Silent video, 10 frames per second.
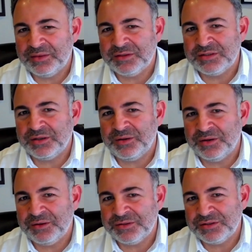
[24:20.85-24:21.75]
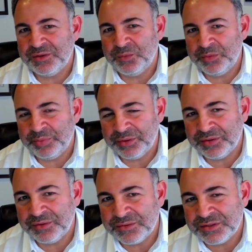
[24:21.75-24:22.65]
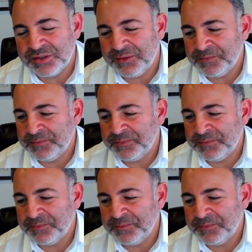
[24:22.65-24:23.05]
the cigars that we produce